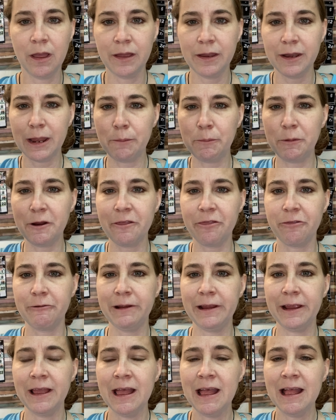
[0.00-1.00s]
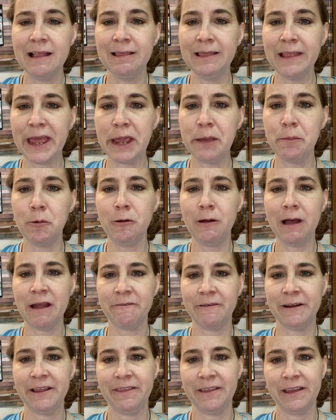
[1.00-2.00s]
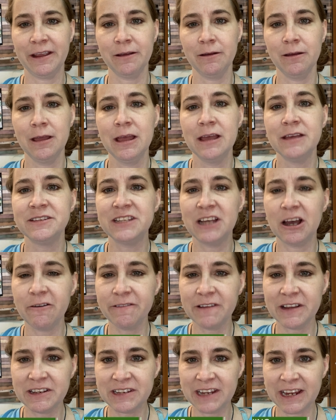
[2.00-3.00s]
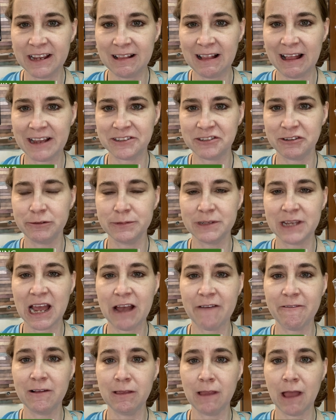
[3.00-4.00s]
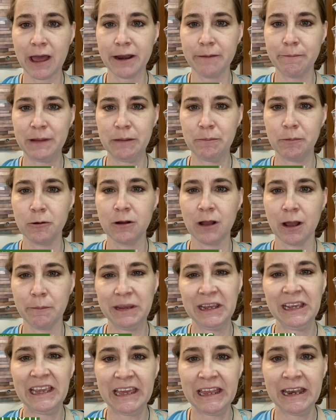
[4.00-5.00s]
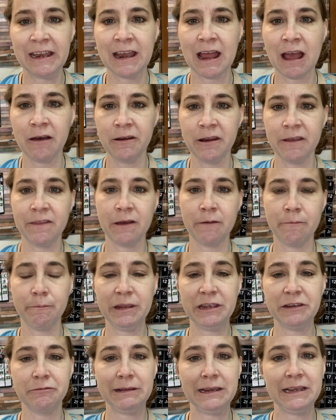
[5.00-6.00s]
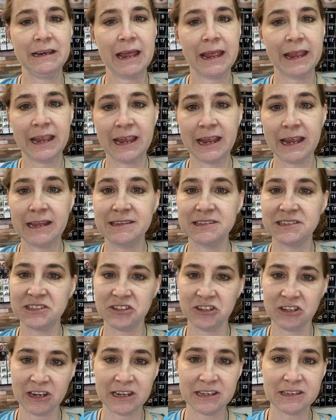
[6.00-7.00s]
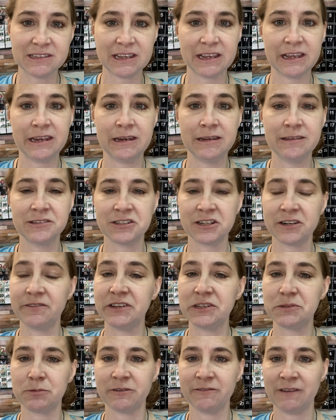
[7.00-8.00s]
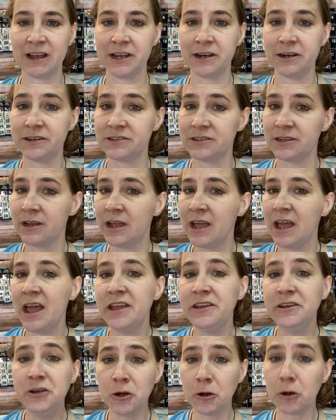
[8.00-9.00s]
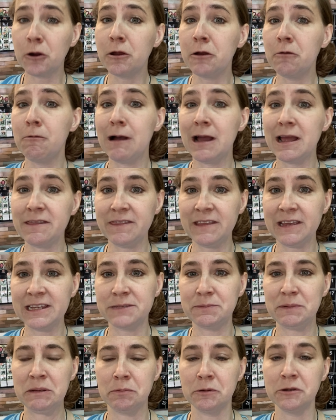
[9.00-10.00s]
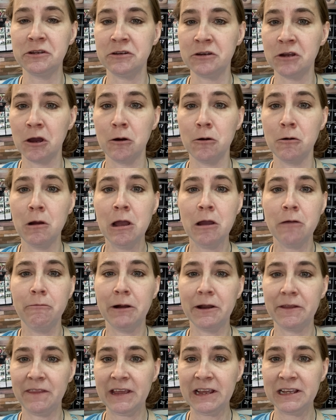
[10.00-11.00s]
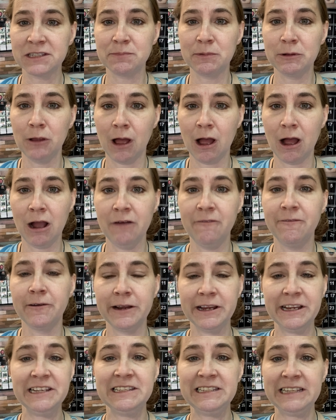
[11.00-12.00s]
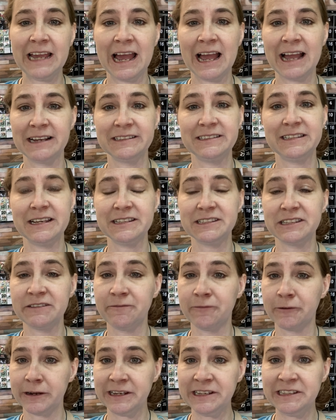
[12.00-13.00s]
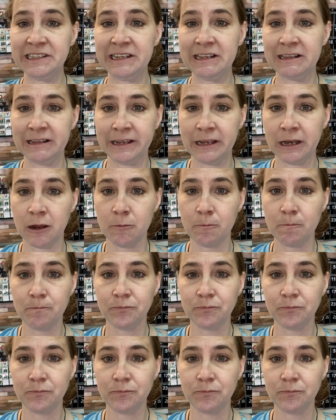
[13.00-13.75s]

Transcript: Number 3, label everything. Self-contained classrooms have a lot of people coming in and out of them between aides, students, and service providers. You're going to want these people to know where things belong for easy access and for easy cleanup.